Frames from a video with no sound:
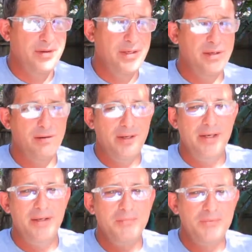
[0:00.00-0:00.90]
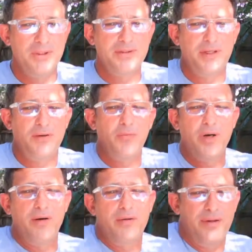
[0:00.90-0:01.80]
Now I am just gonna
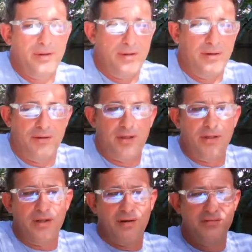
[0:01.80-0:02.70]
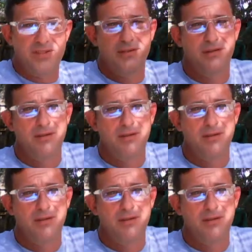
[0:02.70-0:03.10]
wear the, the gloves